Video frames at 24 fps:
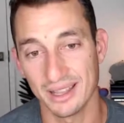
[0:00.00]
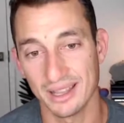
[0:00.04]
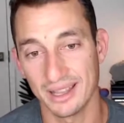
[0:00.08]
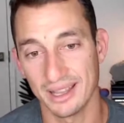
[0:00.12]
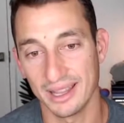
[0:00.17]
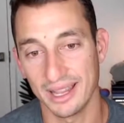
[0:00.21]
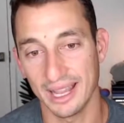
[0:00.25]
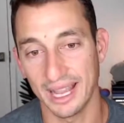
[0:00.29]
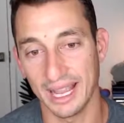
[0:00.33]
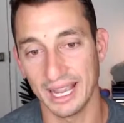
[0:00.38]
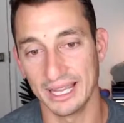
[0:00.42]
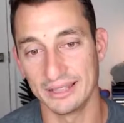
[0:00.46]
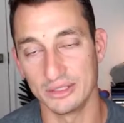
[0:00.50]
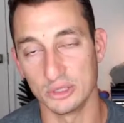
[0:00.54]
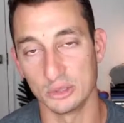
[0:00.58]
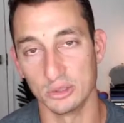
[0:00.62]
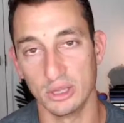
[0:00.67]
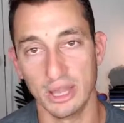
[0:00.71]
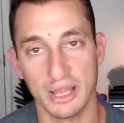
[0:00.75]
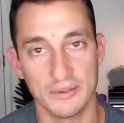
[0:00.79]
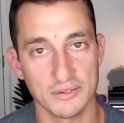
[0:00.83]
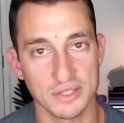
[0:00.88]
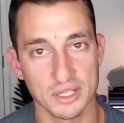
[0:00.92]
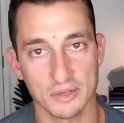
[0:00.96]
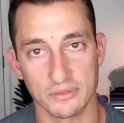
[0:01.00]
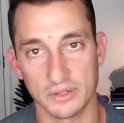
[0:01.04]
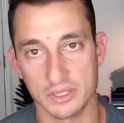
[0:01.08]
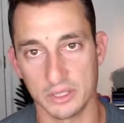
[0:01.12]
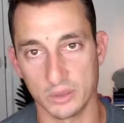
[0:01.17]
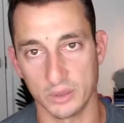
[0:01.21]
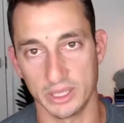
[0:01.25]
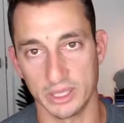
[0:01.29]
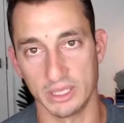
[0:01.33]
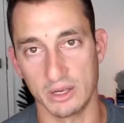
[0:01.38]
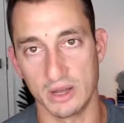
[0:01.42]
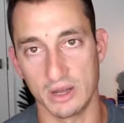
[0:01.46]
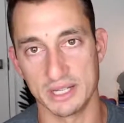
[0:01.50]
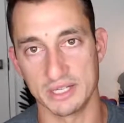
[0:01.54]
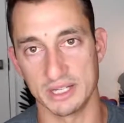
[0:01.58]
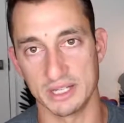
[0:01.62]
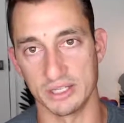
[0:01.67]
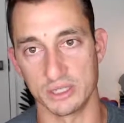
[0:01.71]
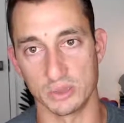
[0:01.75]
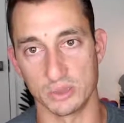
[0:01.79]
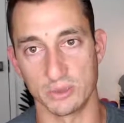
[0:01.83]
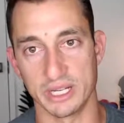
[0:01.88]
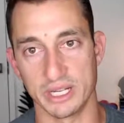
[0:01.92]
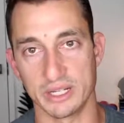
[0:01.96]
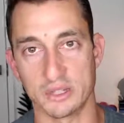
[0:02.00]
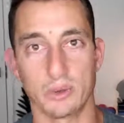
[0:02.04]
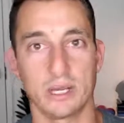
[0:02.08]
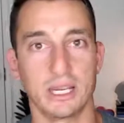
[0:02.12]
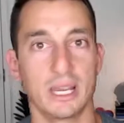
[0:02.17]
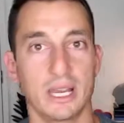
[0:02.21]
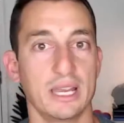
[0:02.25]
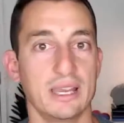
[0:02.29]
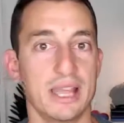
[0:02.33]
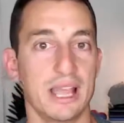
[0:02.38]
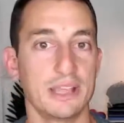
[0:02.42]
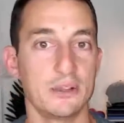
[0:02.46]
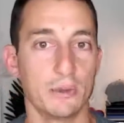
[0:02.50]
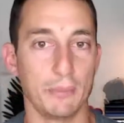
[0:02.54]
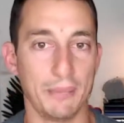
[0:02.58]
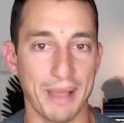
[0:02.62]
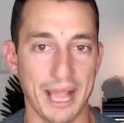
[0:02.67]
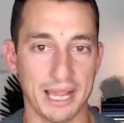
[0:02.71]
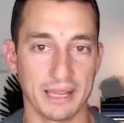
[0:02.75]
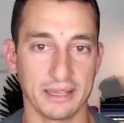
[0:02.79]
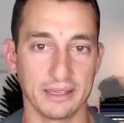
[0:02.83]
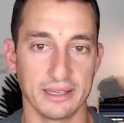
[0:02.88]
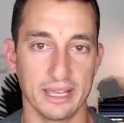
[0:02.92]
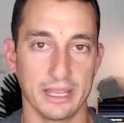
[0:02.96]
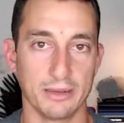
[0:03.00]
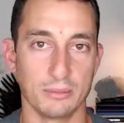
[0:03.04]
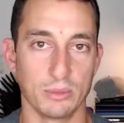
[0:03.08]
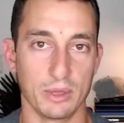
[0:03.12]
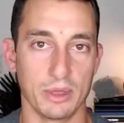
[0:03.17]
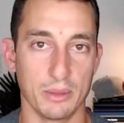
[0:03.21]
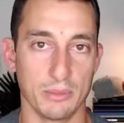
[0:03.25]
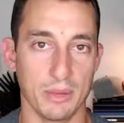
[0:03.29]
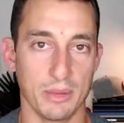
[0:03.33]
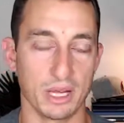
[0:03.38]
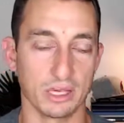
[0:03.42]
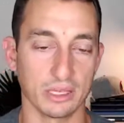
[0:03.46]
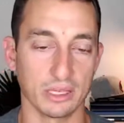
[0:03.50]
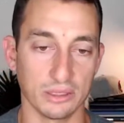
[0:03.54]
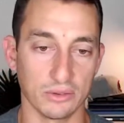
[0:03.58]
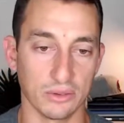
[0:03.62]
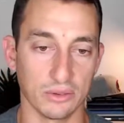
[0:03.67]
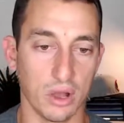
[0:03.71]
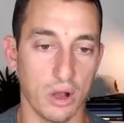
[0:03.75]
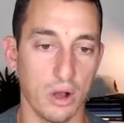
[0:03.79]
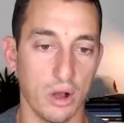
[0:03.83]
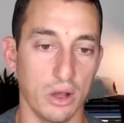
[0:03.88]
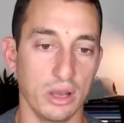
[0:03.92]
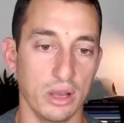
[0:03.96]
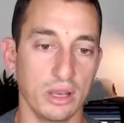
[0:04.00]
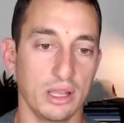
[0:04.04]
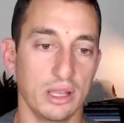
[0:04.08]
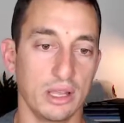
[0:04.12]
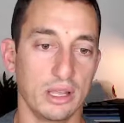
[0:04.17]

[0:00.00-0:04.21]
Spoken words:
and you left it for 2019, 2020, and now you're back again when the market is hot.